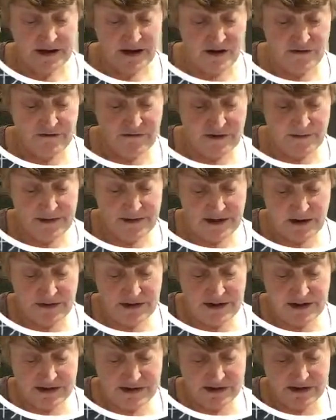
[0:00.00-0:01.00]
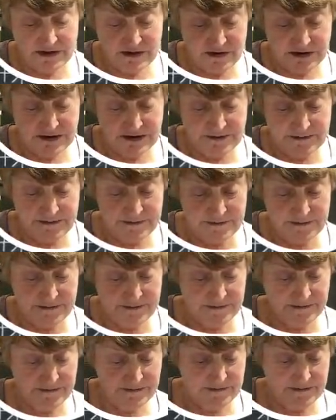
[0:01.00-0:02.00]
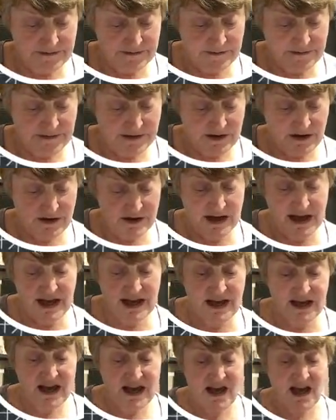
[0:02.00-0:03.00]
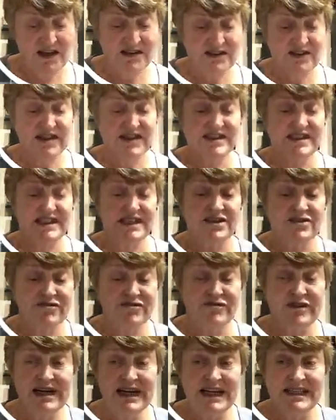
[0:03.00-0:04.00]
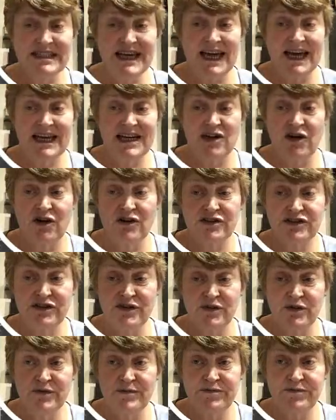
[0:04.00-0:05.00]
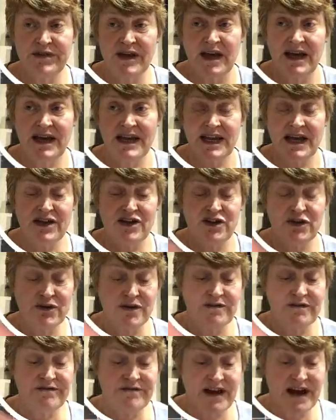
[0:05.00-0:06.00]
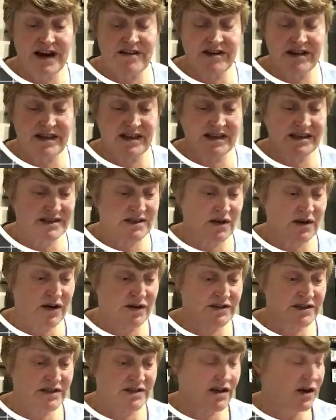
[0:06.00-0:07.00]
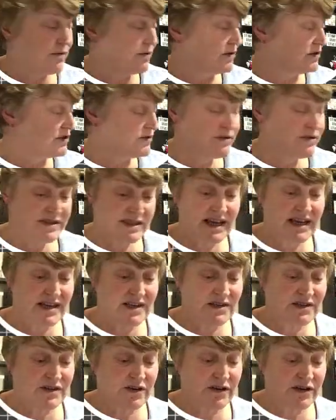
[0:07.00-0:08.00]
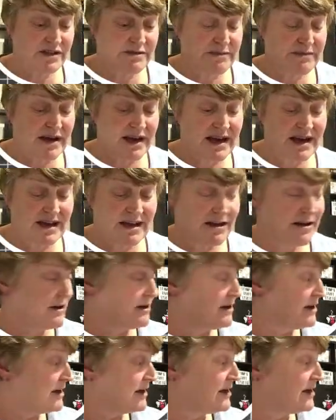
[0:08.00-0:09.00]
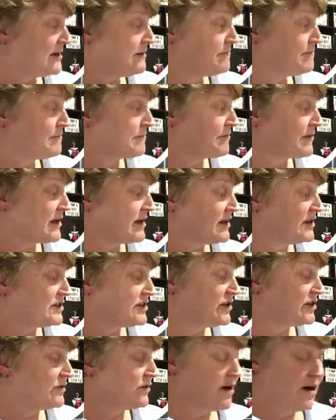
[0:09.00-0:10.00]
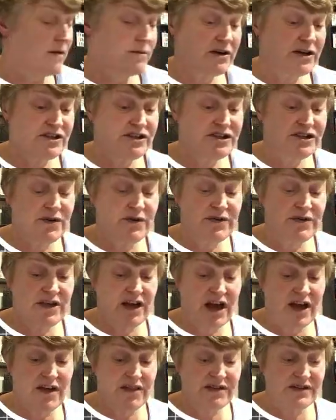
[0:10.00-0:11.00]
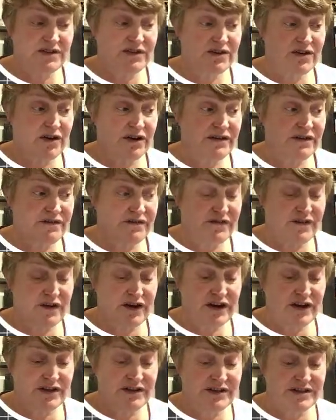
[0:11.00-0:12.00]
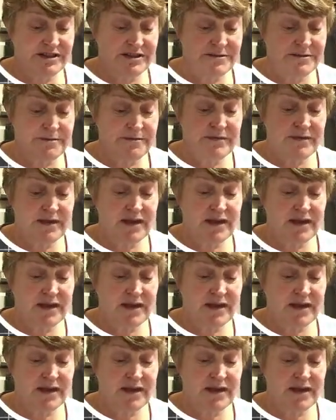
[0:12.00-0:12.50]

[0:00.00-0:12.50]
and rub that on the inside. Okay, so it didn't really take long at all. Now you can vary these sizes. I will do a second size bag. So I'm going to do the other side first,